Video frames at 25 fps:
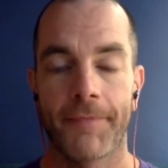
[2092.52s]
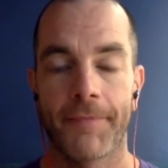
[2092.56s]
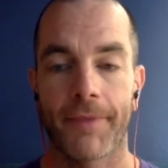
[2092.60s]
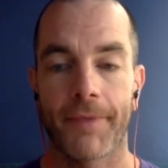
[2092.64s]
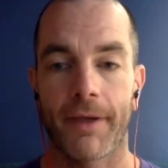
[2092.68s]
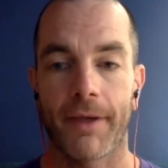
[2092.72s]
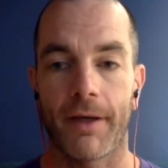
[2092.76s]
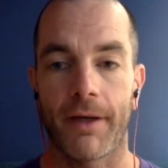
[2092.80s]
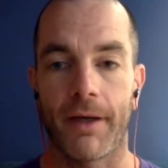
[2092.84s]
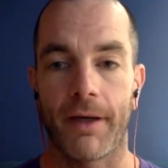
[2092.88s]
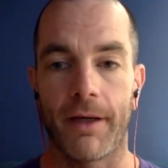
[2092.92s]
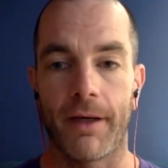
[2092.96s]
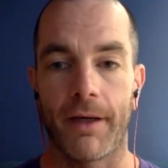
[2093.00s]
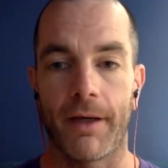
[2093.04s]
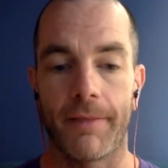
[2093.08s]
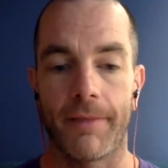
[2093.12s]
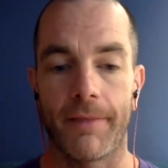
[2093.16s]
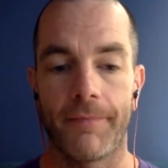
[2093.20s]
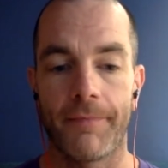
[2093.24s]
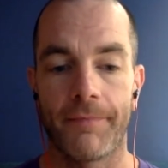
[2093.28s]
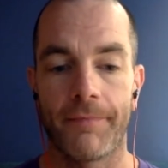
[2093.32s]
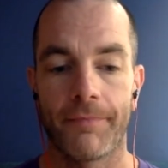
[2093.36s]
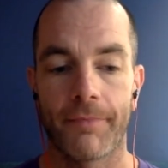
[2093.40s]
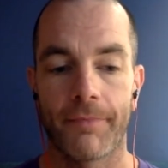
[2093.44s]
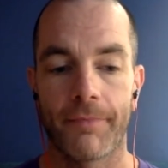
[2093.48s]

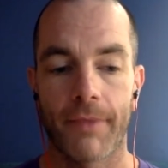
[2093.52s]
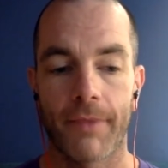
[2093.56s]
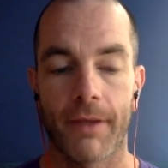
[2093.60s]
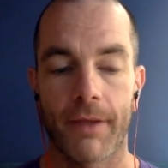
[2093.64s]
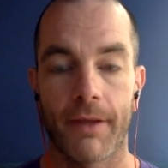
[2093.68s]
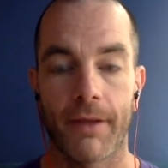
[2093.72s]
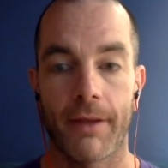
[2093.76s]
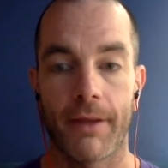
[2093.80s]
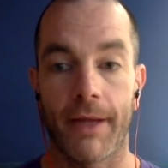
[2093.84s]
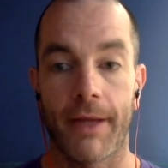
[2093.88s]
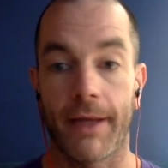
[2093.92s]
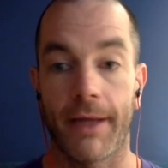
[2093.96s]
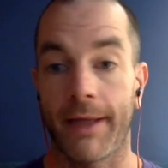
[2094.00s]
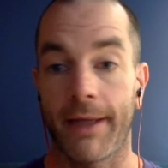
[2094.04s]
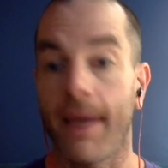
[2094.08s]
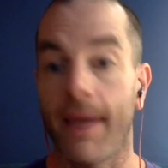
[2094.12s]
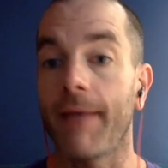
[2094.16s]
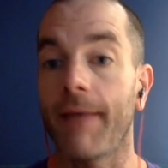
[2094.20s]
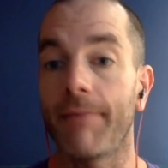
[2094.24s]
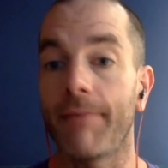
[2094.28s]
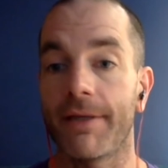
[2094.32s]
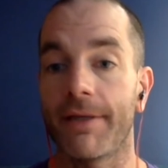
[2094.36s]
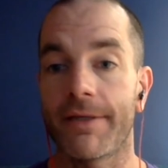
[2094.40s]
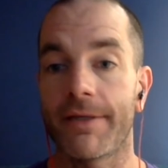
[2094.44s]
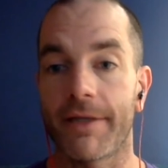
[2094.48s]
that
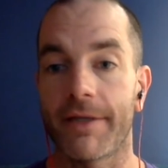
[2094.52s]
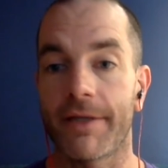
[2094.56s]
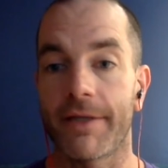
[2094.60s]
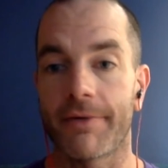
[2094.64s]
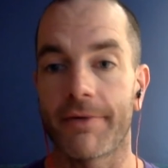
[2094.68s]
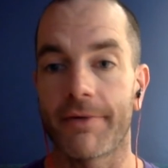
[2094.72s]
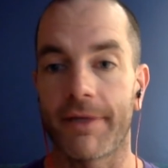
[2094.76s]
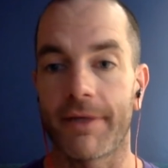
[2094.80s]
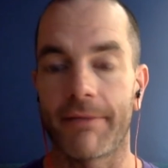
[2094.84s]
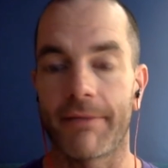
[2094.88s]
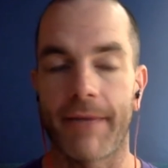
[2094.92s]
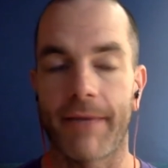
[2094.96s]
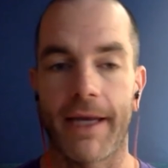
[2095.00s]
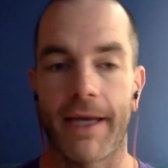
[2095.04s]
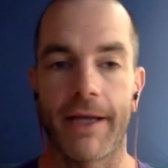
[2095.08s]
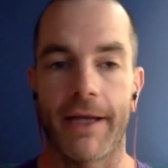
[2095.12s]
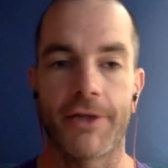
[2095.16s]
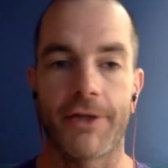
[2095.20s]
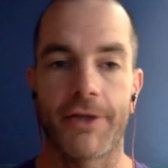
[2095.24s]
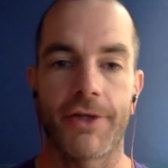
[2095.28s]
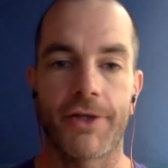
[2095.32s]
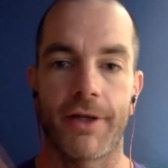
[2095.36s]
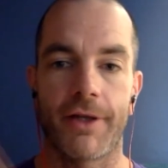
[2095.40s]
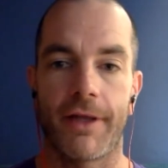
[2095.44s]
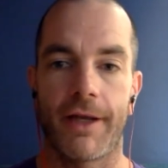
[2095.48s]
can be centrally
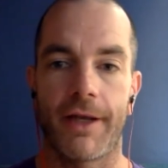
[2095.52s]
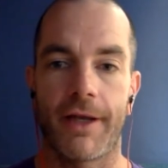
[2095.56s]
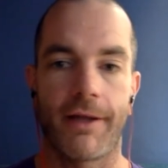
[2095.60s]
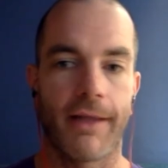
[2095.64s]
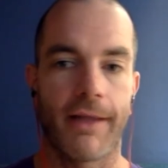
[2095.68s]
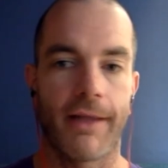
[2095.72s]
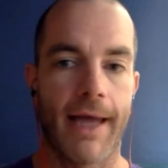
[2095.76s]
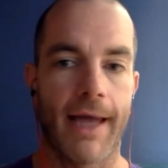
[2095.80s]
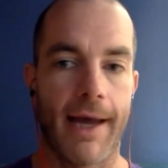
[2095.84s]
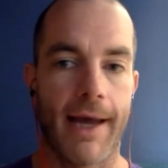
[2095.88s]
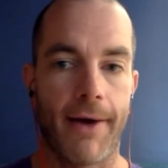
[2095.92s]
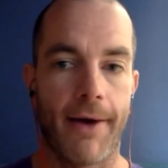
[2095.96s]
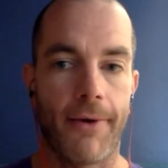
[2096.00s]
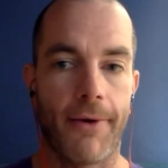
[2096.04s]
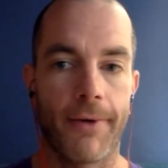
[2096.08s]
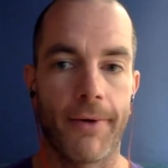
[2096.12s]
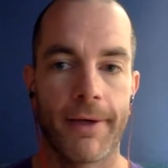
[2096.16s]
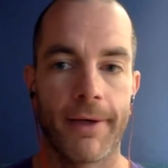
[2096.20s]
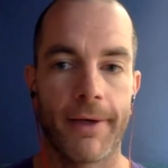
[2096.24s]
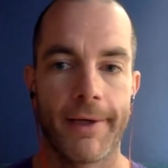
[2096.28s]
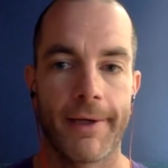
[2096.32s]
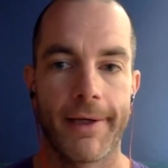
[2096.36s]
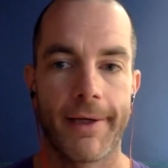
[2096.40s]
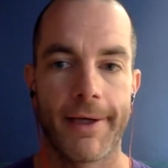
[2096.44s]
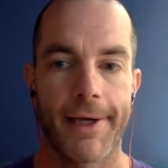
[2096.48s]
managed to then allow
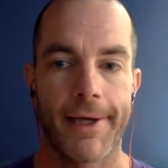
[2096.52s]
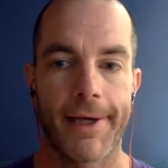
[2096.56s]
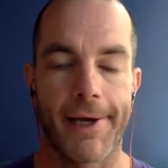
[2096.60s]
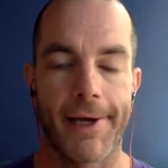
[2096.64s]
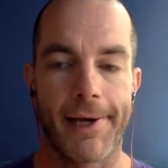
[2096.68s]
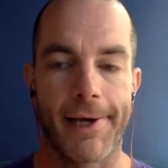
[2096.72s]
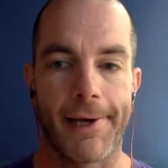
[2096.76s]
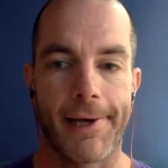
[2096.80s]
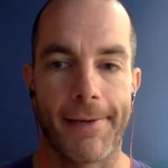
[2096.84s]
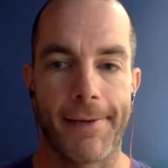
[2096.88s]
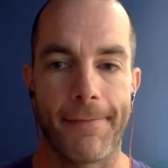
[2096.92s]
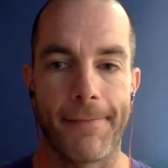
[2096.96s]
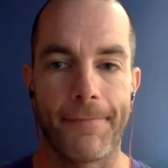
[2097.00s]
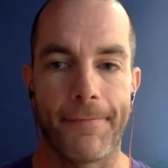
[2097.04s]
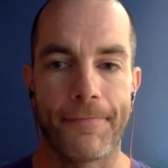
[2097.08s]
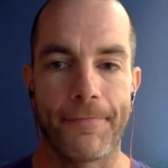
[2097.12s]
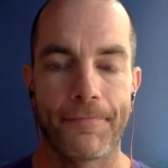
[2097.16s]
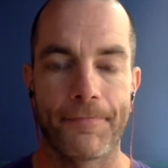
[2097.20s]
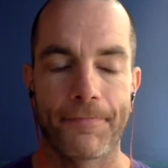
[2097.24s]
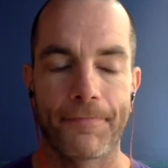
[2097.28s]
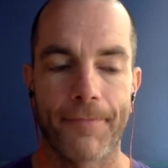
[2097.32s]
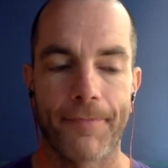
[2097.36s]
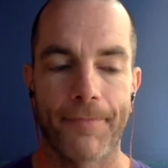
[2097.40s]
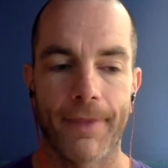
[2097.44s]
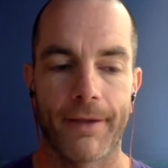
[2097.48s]

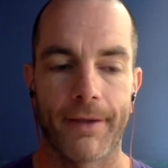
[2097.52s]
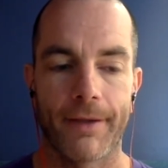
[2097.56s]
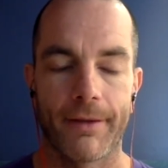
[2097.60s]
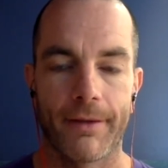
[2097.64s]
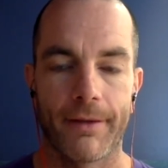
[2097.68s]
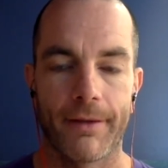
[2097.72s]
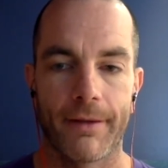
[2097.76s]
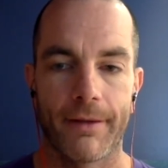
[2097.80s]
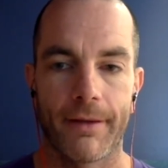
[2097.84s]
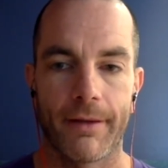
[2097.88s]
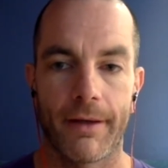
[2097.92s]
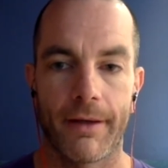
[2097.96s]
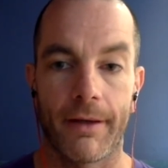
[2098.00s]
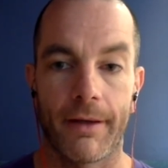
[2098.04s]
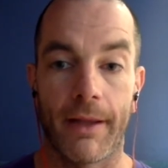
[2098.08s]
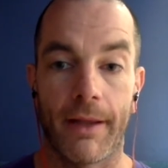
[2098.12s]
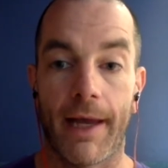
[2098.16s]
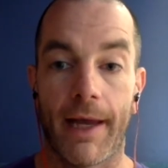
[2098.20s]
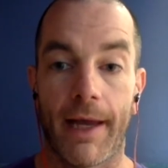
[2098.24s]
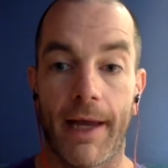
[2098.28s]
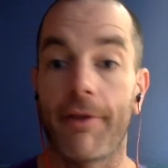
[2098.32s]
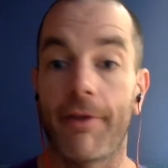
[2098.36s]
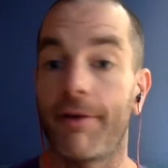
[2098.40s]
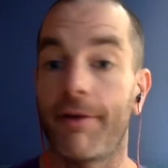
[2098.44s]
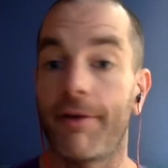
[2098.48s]

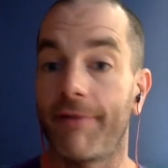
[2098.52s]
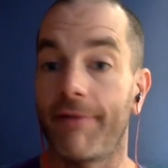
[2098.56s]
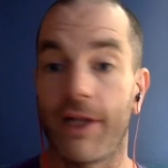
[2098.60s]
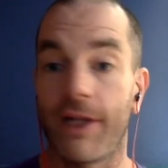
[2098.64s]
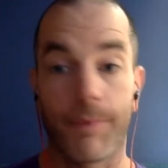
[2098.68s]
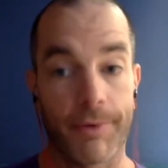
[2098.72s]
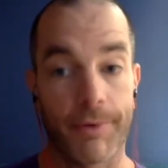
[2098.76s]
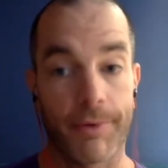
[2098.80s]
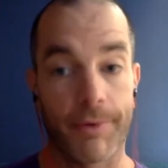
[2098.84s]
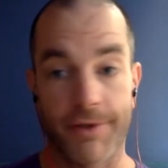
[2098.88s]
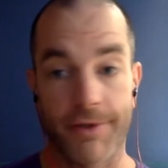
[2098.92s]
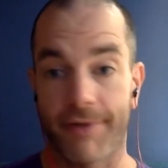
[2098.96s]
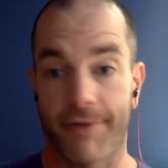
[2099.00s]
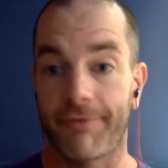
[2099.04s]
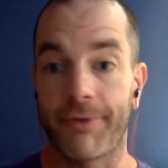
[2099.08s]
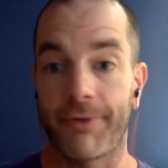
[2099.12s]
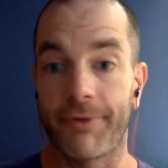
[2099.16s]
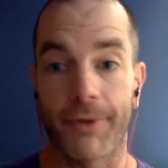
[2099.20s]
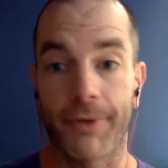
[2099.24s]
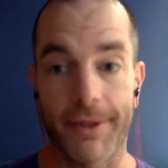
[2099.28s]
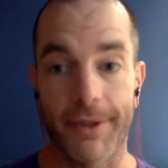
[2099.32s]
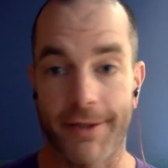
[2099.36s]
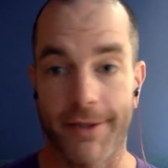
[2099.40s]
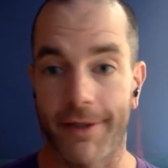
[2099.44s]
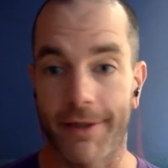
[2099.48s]
the developers to
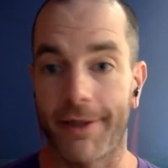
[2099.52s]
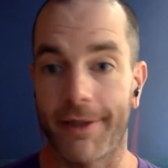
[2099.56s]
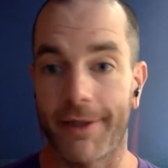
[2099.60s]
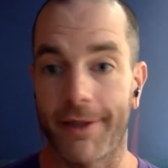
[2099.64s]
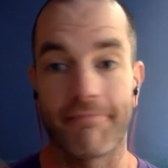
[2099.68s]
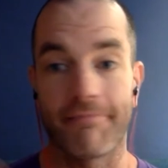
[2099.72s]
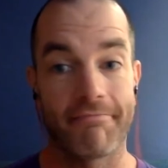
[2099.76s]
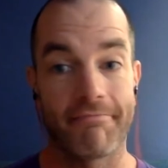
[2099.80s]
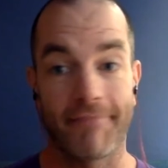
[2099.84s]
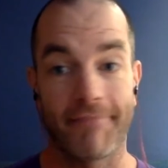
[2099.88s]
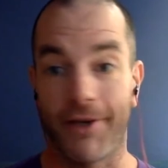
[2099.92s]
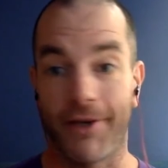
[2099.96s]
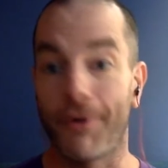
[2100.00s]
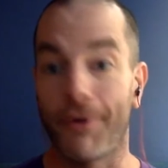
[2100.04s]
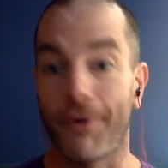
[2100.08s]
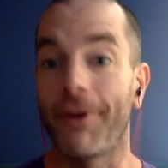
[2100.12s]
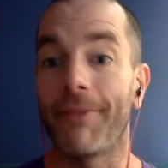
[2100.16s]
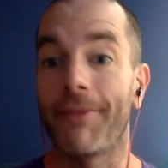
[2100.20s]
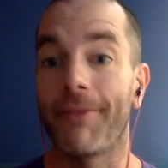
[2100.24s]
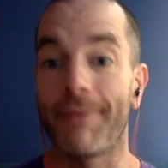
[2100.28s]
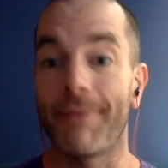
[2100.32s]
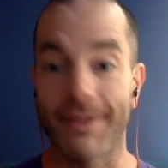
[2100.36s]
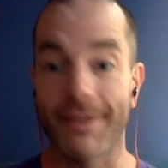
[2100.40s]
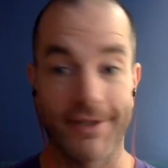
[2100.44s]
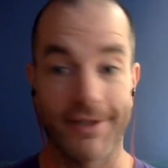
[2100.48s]
focus on, on
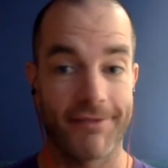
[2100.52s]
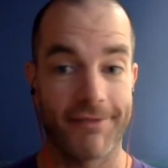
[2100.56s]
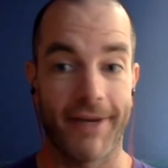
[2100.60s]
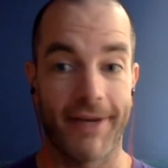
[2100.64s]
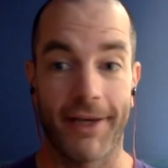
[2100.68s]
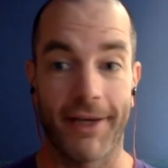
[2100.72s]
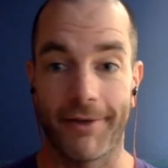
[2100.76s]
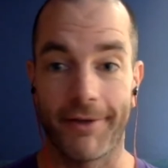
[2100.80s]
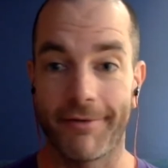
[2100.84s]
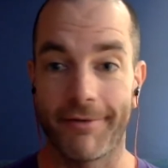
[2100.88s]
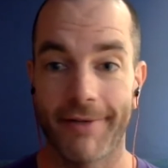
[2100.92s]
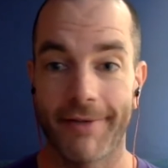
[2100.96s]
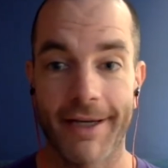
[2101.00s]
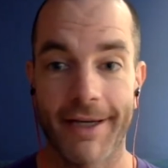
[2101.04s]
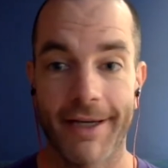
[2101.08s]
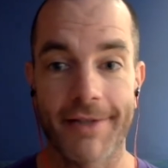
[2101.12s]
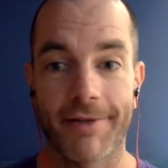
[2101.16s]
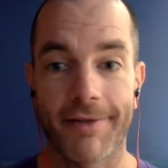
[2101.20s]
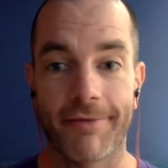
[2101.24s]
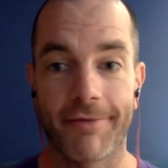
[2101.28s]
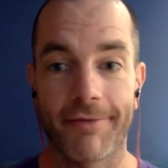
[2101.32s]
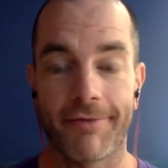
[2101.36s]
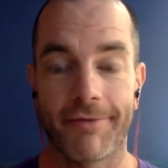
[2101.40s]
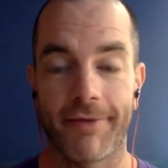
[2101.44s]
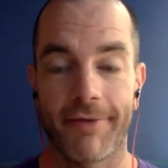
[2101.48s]
the business value, as
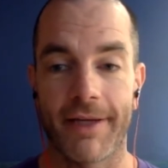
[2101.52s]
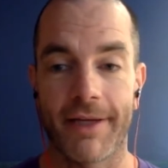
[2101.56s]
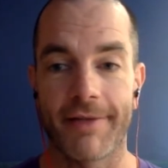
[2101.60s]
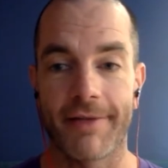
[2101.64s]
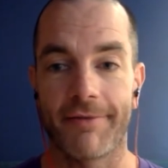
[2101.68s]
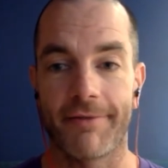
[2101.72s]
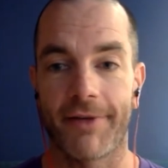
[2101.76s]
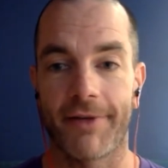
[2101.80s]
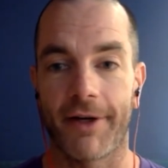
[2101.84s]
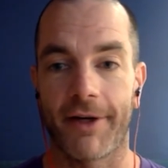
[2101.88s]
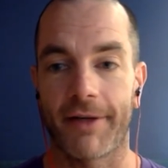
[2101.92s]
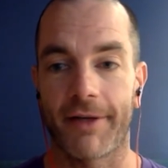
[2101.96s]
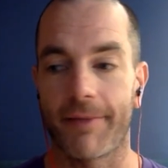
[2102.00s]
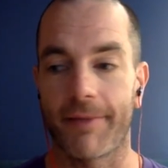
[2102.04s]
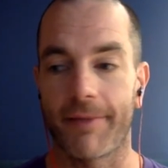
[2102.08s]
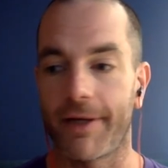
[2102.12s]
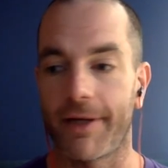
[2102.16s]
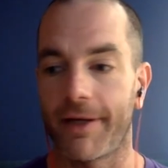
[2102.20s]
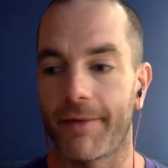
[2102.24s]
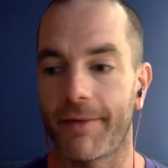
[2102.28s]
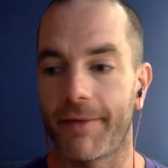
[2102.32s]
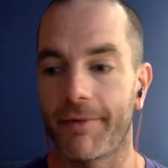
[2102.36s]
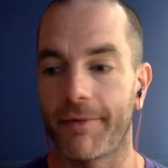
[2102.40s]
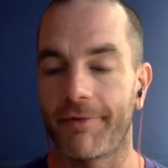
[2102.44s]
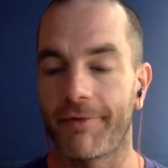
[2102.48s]
you've talked about a
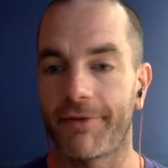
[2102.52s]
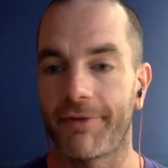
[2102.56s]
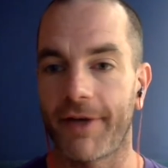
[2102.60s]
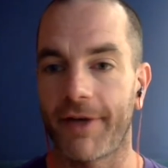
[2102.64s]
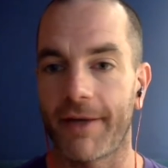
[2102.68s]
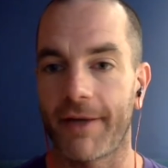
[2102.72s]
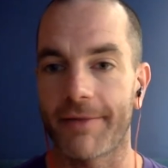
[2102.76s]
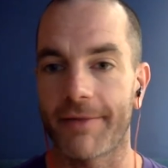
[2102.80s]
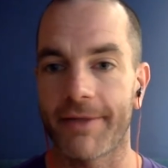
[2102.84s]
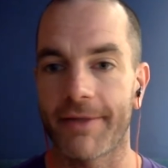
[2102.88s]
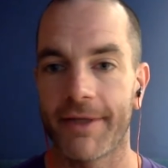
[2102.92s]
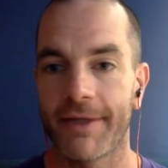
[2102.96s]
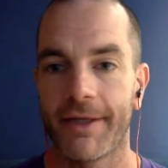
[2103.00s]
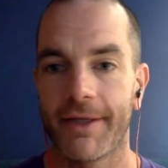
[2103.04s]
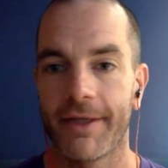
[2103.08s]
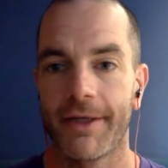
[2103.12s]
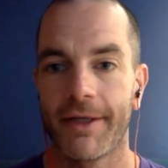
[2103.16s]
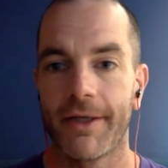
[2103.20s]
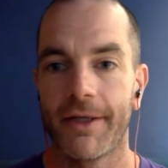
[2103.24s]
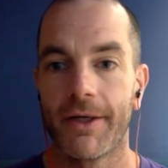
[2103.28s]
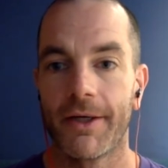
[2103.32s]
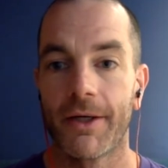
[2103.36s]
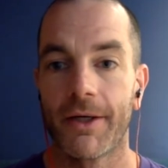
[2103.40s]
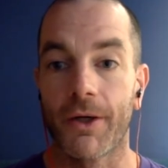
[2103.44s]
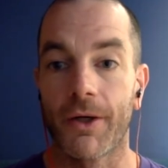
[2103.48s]
number of times.
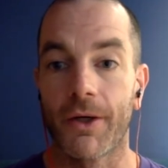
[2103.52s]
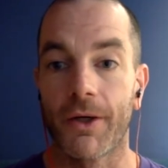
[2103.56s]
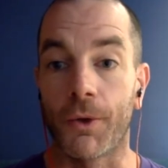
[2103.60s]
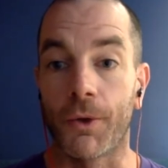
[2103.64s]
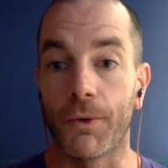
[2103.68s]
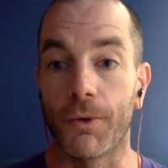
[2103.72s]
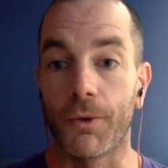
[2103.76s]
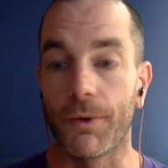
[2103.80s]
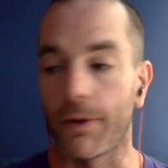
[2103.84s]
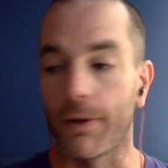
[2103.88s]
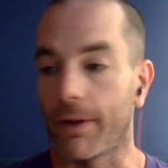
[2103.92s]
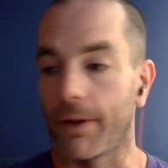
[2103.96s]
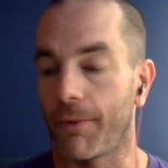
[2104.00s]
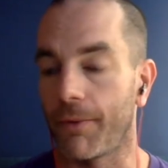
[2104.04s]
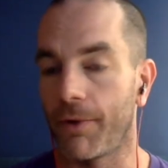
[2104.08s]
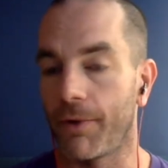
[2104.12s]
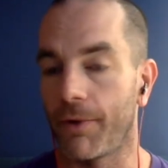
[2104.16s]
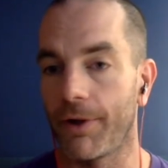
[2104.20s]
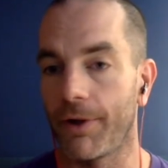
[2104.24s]
Cool. Well,